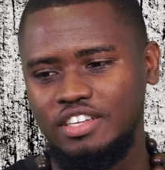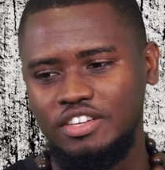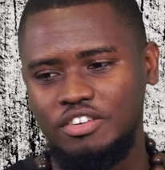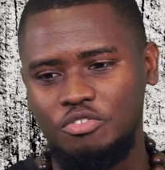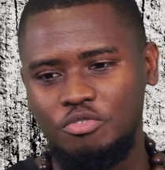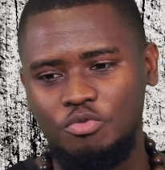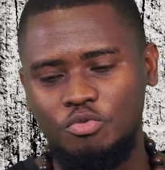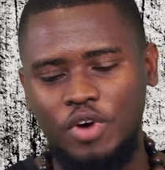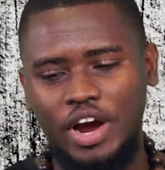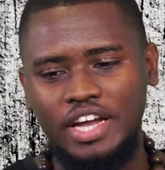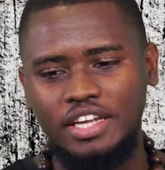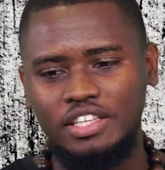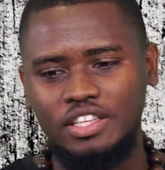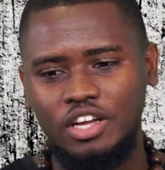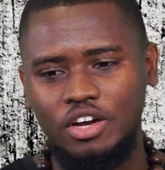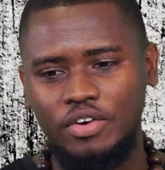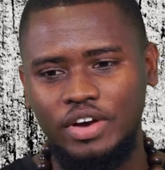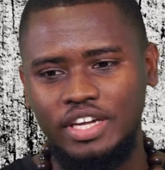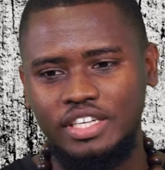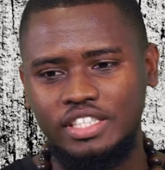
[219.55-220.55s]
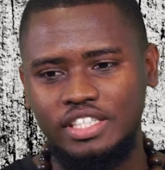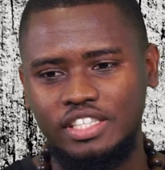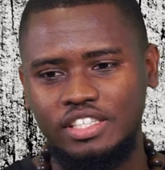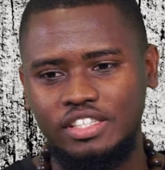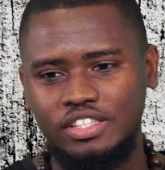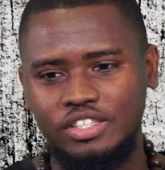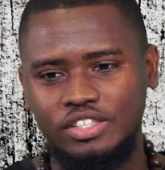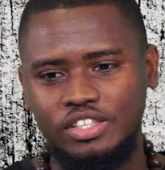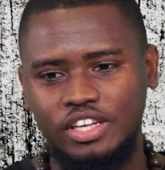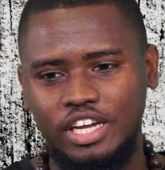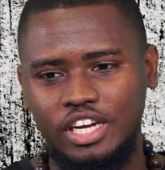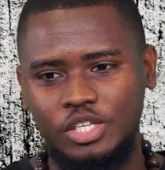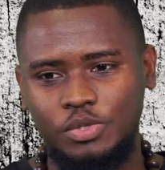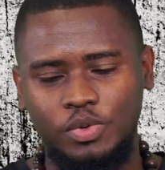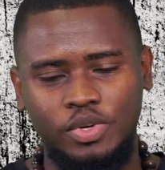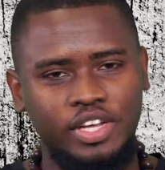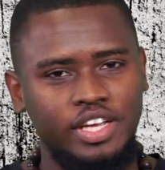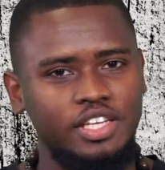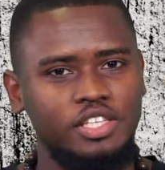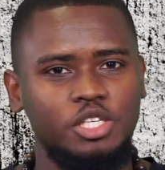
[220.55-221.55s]
right now I just
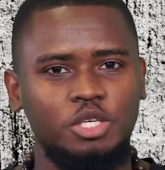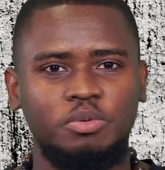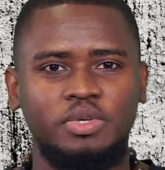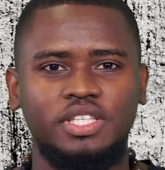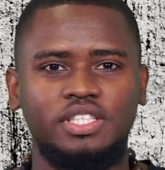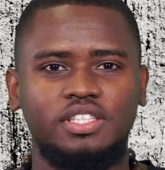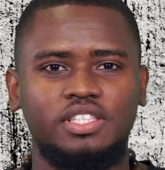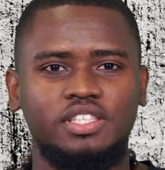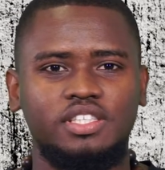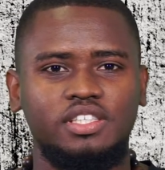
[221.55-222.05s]
want to exhibit.